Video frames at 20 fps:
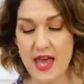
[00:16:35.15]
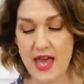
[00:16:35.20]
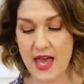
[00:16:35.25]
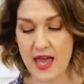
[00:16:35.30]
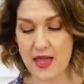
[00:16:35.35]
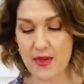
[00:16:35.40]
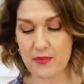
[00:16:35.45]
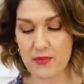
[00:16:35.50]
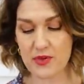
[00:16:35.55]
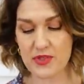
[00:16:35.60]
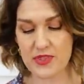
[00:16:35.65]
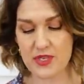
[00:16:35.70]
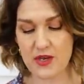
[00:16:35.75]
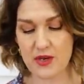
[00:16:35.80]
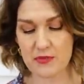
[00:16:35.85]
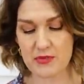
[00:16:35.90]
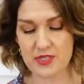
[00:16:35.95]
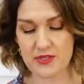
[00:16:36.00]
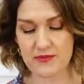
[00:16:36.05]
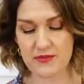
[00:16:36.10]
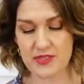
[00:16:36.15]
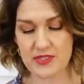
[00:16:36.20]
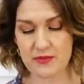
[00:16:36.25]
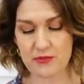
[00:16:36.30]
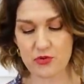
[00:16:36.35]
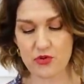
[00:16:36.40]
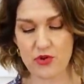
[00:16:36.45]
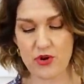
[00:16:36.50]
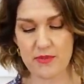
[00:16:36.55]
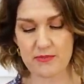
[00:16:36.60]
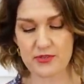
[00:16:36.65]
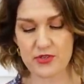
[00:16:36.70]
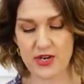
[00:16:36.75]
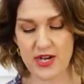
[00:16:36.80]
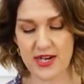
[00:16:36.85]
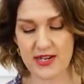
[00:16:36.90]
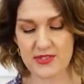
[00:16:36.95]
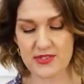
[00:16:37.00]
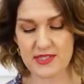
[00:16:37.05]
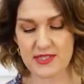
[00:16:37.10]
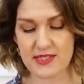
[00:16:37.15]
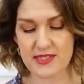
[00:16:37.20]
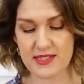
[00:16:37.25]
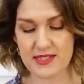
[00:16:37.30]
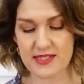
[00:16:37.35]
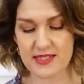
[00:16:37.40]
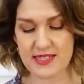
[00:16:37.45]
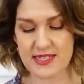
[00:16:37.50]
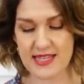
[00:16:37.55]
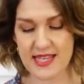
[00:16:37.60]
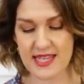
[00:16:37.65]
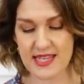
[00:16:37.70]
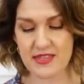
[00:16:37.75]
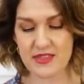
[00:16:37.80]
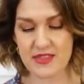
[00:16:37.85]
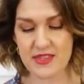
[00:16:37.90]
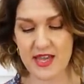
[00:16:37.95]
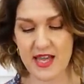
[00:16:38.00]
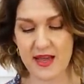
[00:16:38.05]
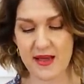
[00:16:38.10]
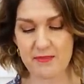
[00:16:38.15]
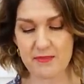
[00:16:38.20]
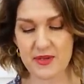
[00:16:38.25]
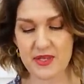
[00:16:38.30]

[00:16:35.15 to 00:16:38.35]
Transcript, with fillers: um, with the option for some crop trousers underneath that.